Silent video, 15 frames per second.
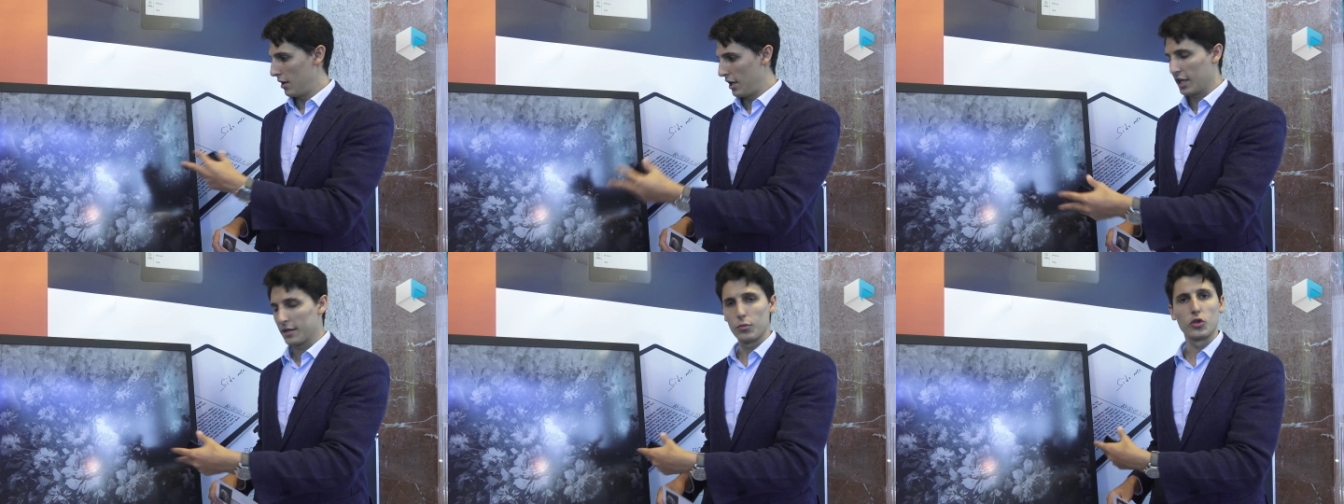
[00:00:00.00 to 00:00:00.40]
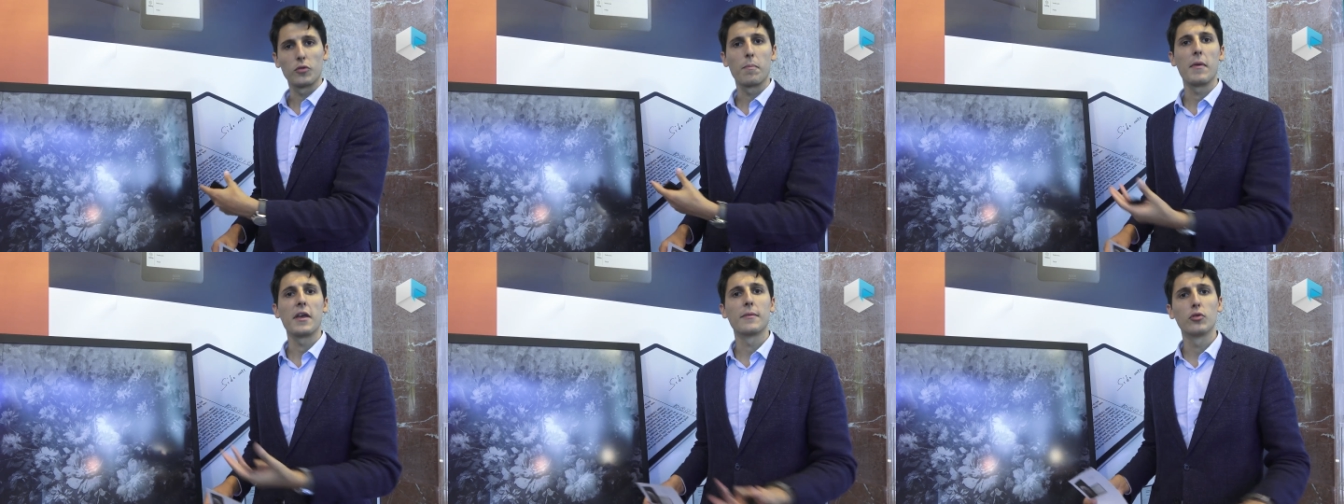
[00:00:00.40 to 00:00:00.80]
it would
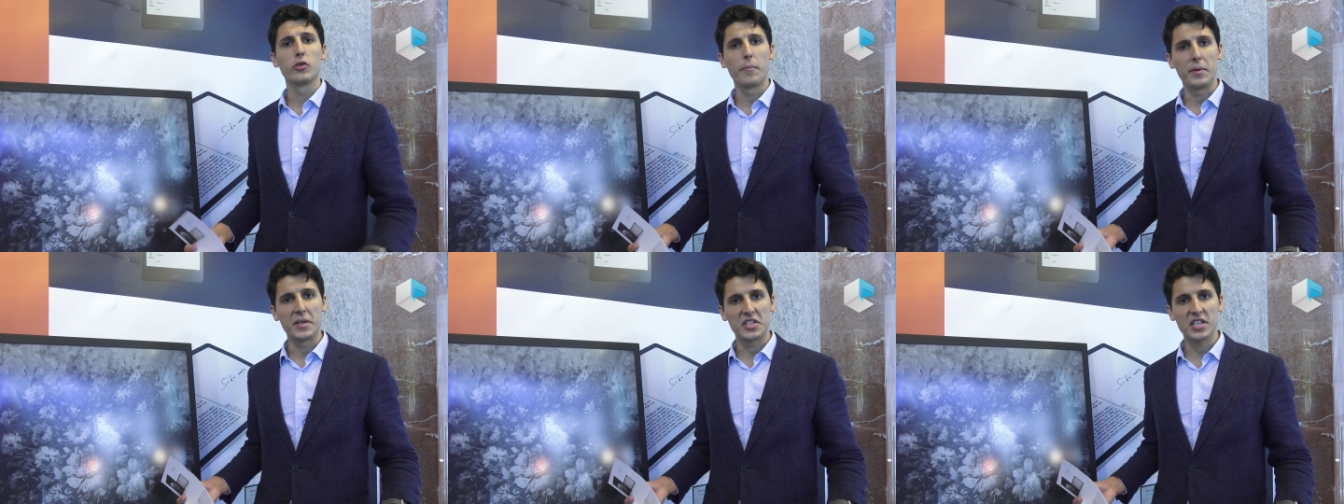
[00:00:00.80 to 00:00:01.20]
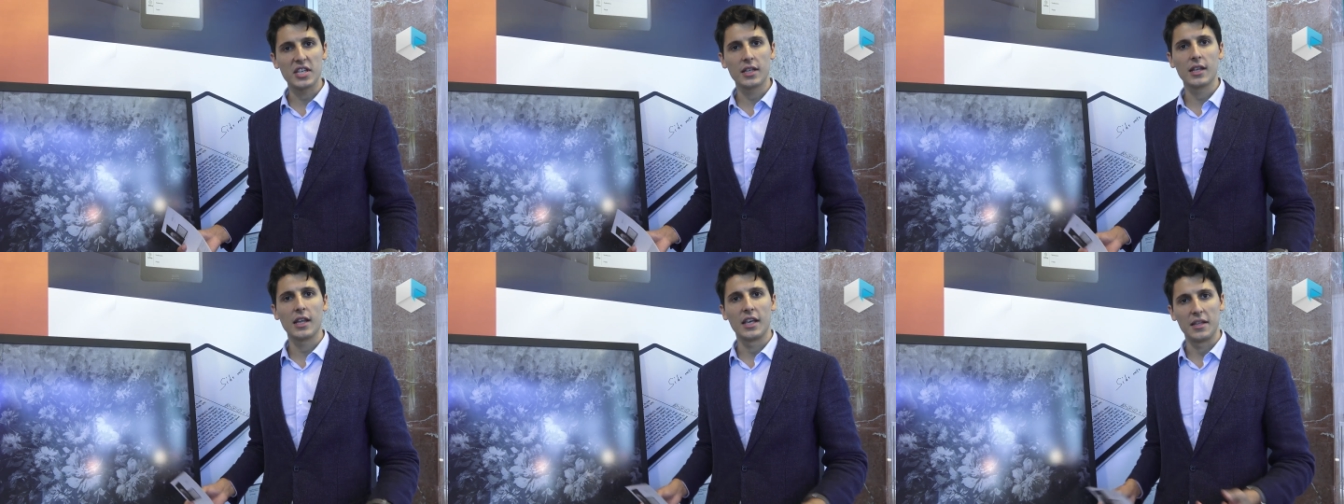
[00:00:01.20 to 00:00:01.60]
it would be
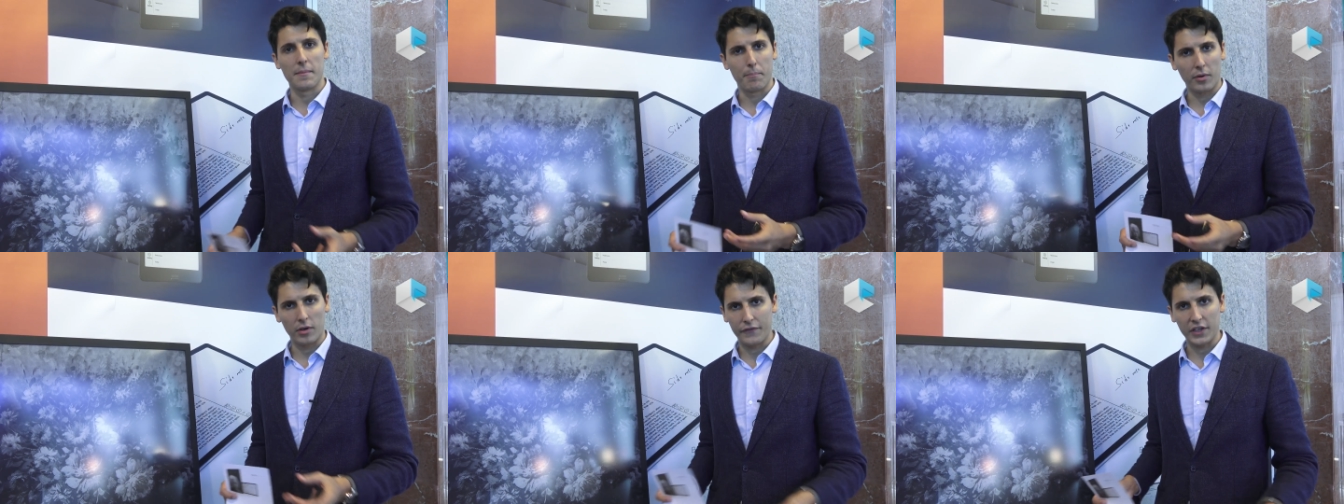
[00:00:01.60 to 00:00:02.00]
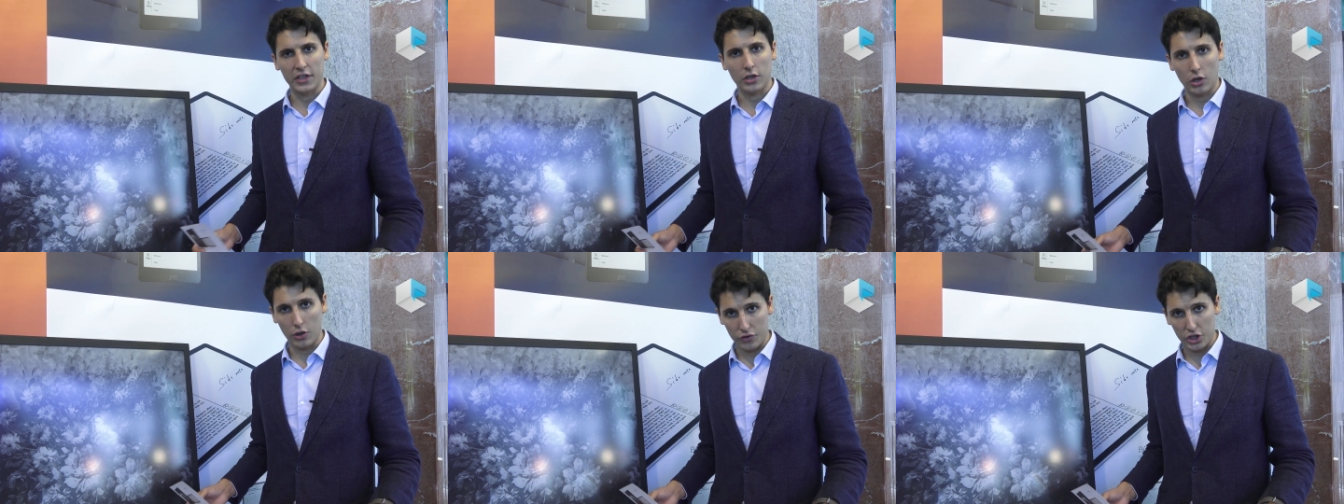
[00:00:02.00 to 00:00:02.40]
seen in
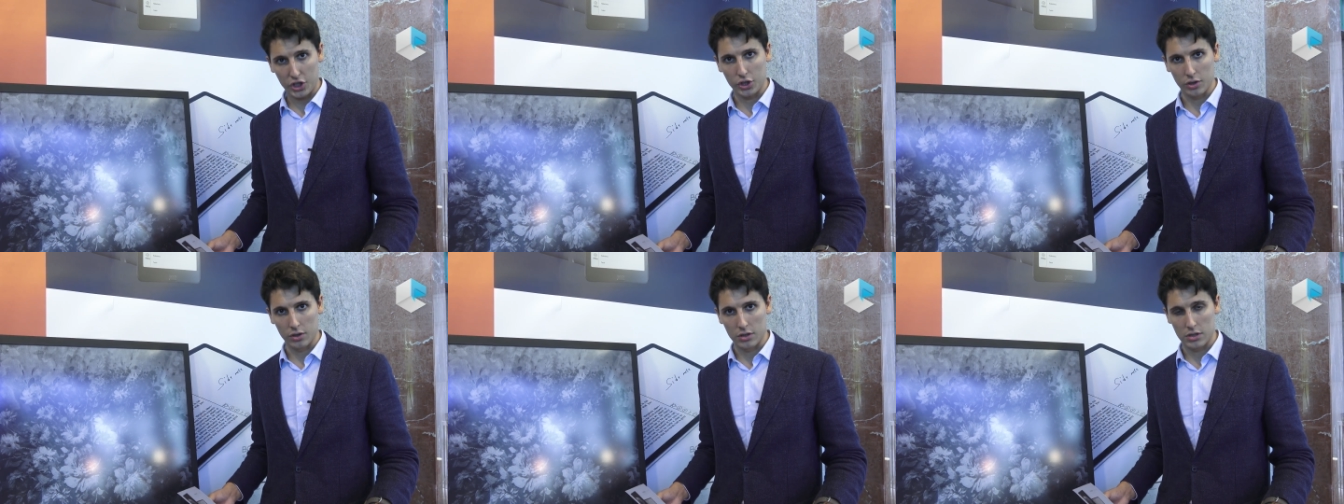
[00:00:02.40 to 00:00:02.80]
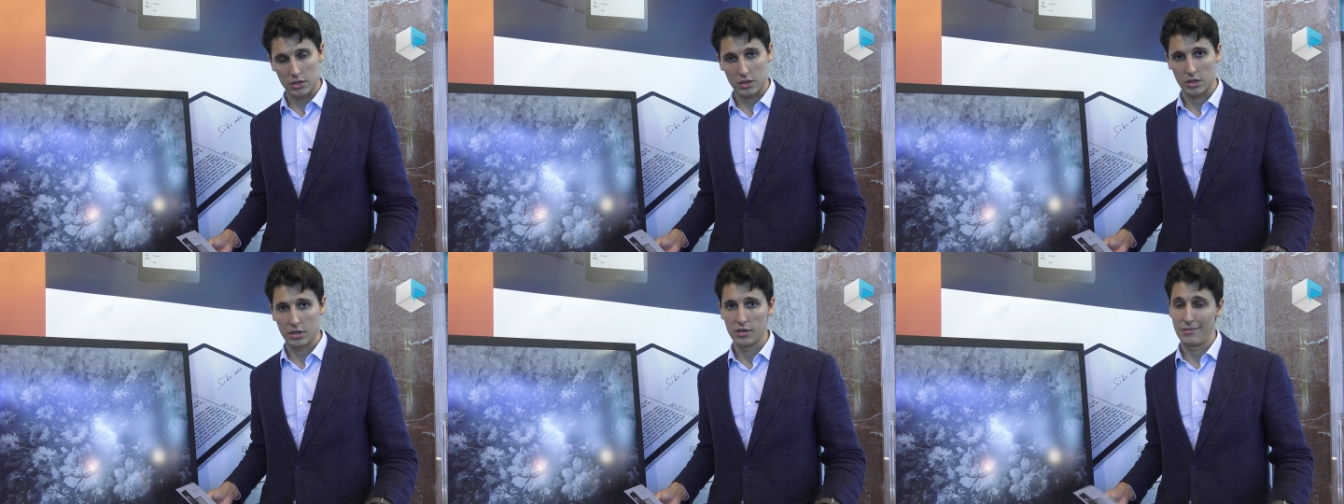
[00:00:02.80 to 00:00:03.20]
perfect conditions.